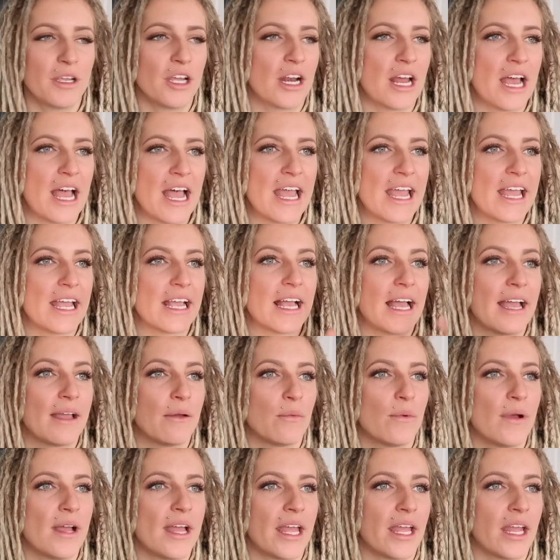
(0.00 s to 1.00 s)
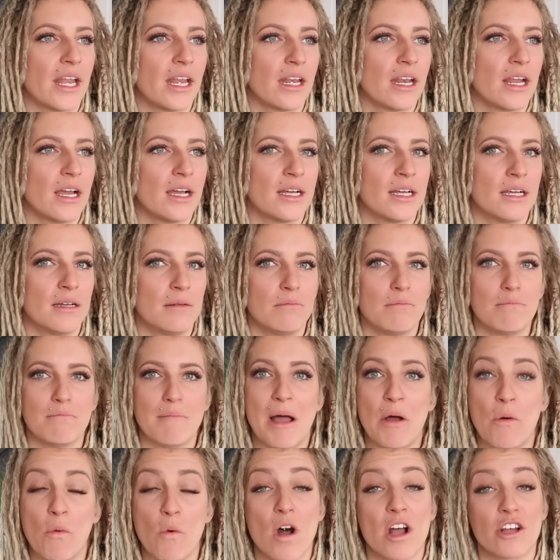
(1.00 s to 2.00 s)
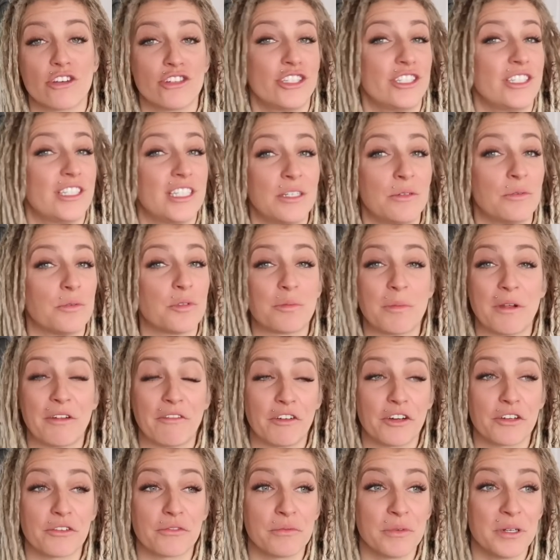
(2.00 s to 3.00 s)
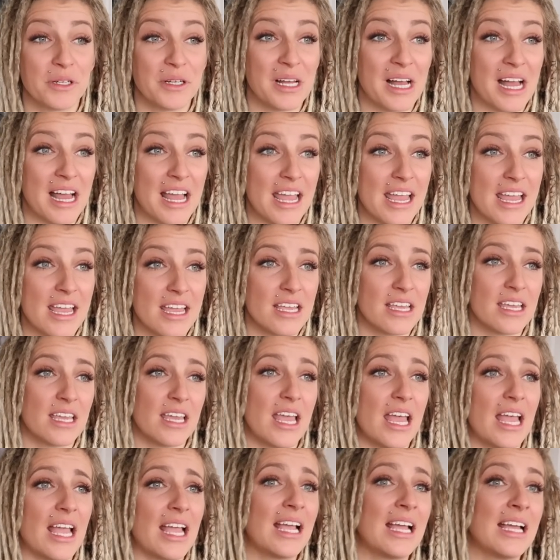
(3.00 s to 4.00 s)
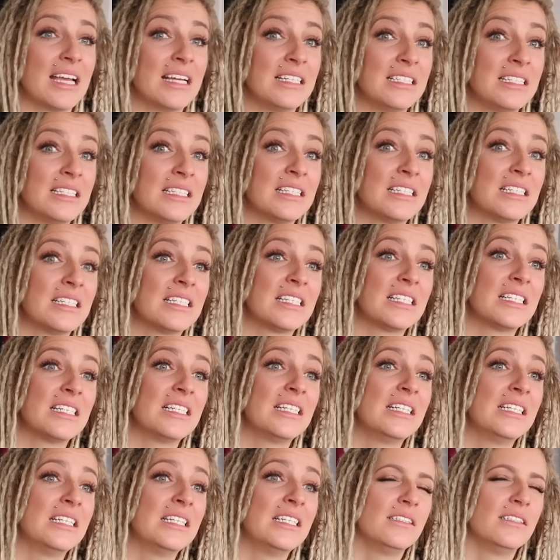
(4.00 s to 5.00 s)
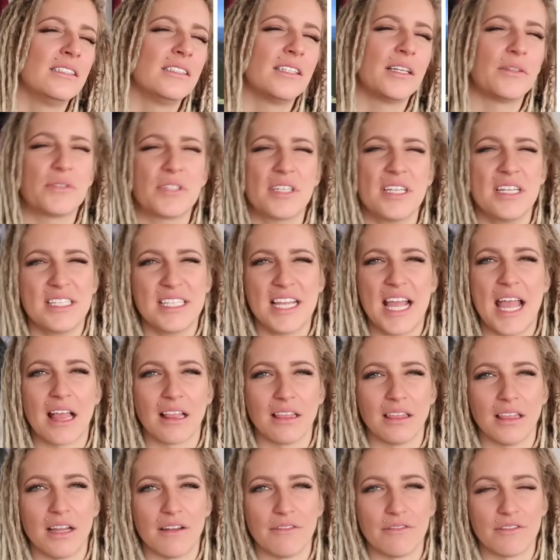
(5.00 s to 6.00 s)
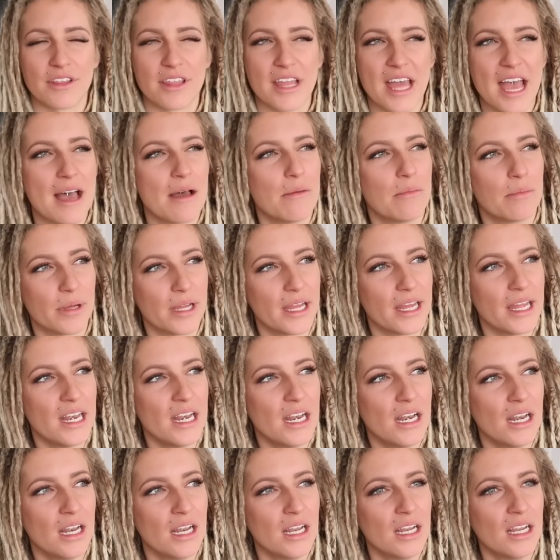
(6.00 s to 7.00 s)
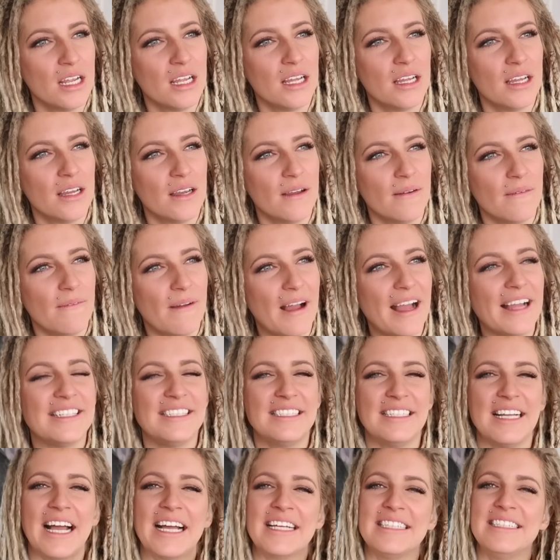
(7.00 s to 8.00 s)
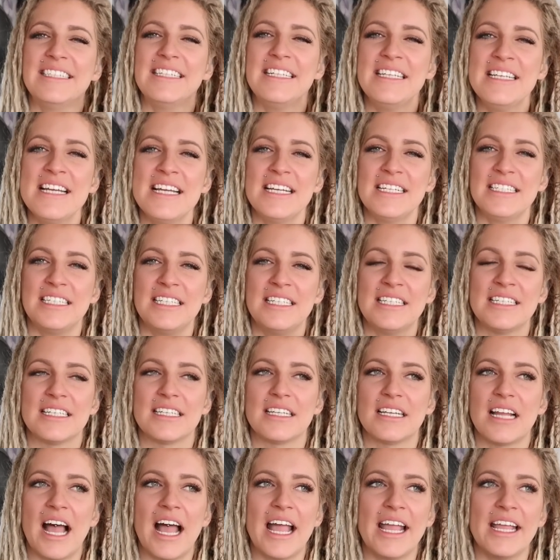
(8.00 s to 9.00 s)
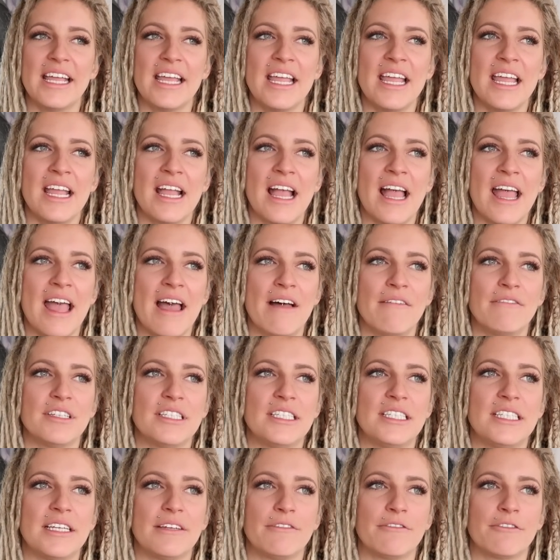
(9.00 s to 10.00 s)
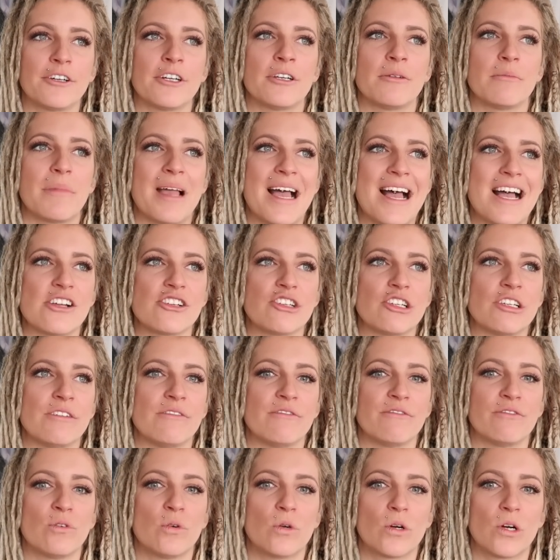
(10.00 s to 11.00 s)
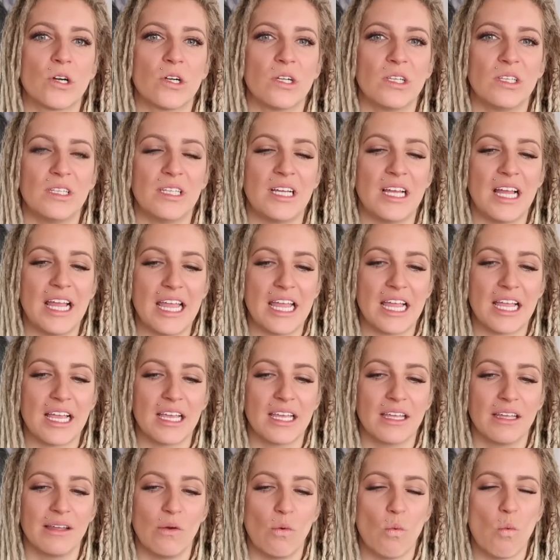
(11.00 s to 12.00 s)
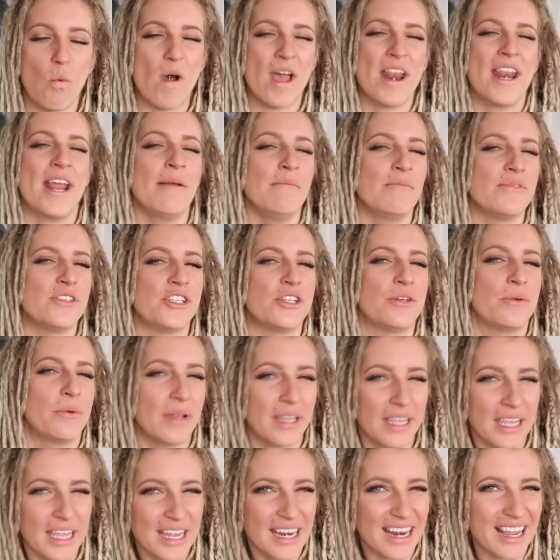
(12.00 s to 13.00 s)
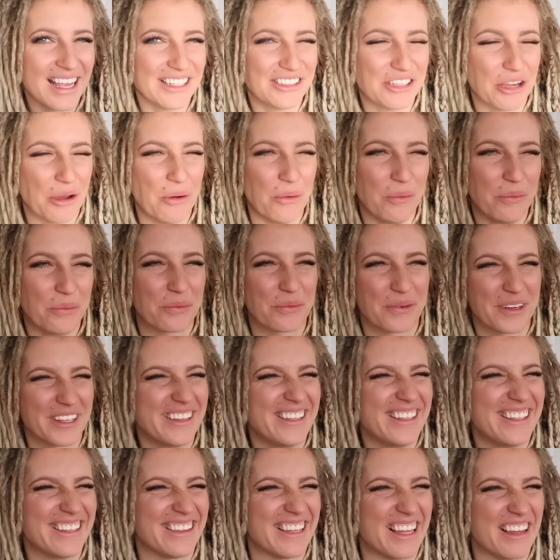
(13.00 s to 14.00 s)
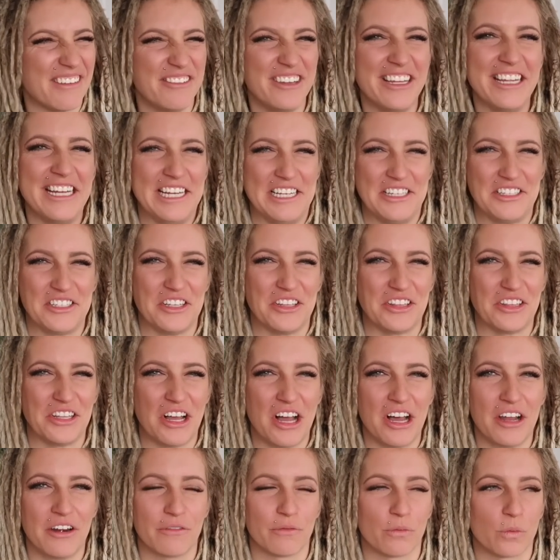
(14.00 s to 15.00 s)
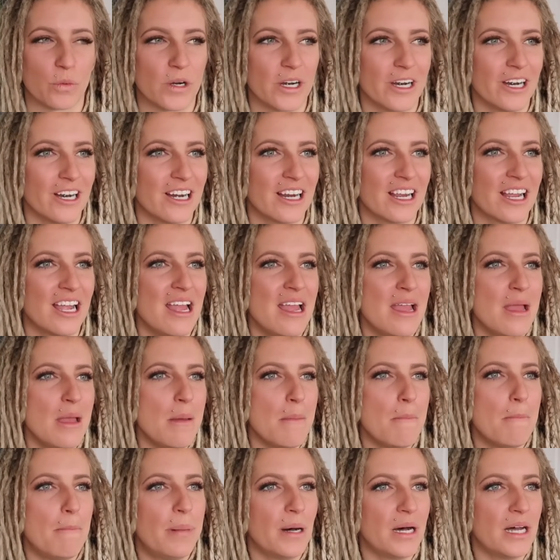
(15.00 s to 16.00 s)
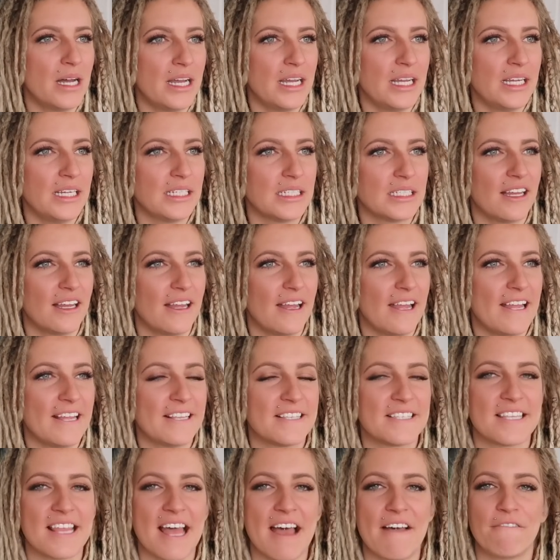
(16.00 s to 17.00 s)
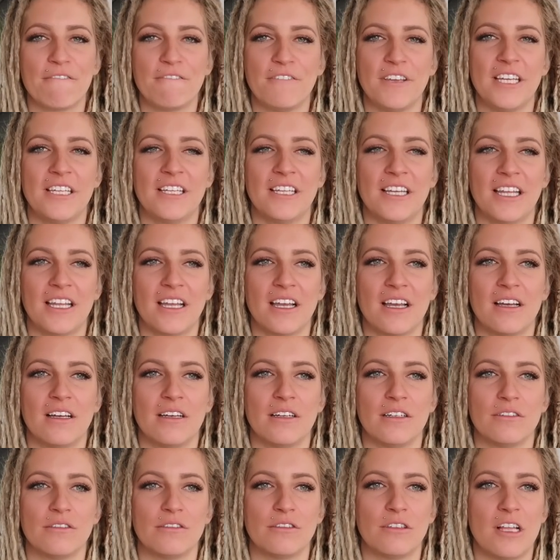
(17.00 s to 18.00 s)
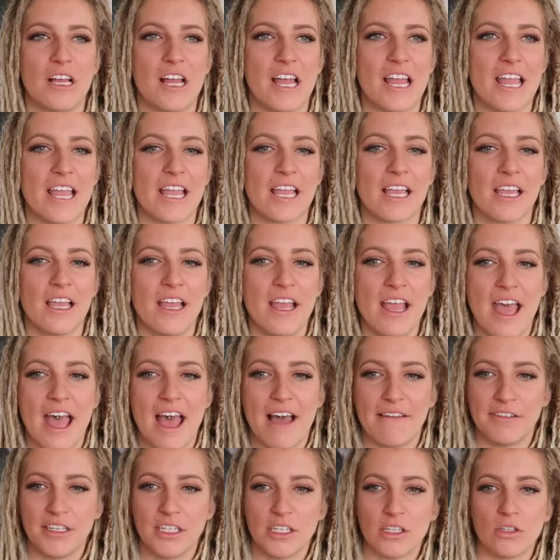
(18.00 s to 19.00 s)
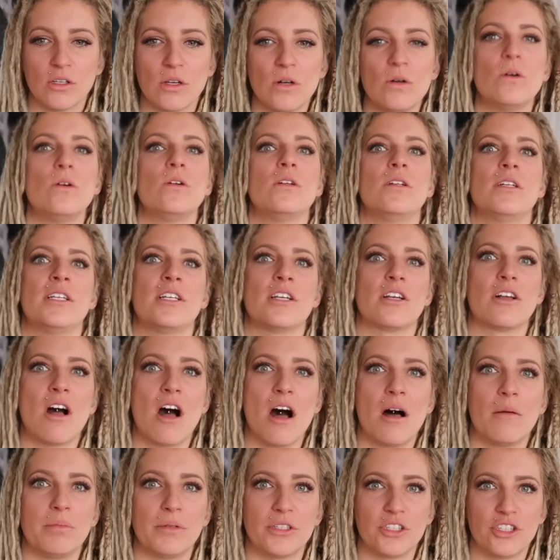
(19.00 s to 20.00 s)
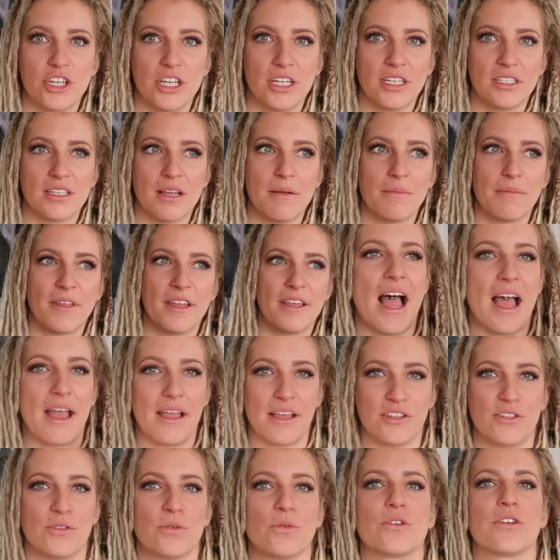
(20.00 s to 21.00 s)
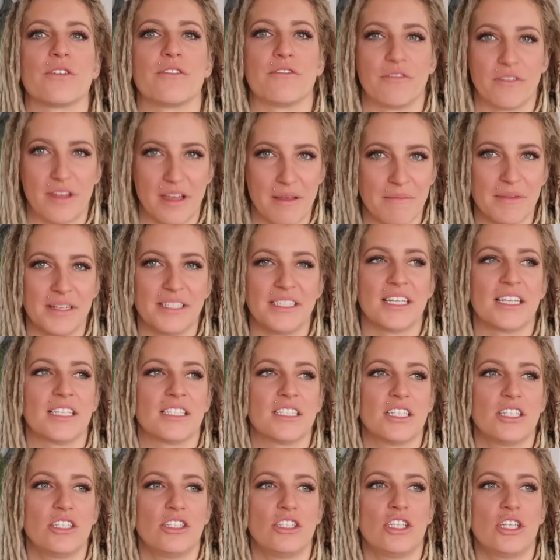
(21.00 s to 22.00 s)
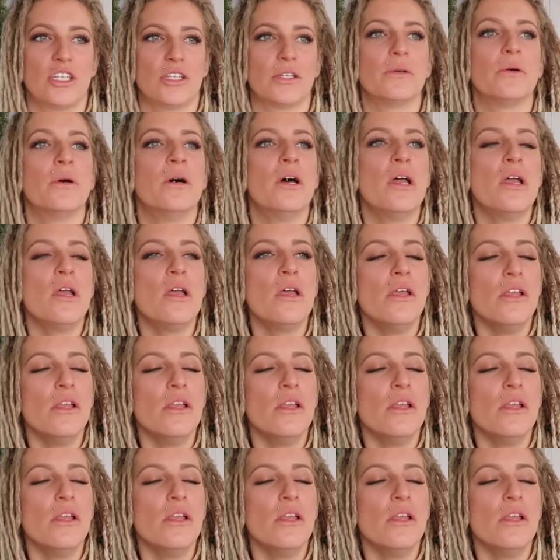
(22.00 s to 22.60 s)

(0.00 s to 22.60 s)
me on a hike. I went, um, Mount Washington was my first real hike. And I was gonna say I loved that, but I, I did and I didn't. Hiking, I have a different passion for. Like, when I'm doing it, I don't really love it. It's a lot of work, but it's that feeling of like having a goal and accomplishing something I sort of am addicted to.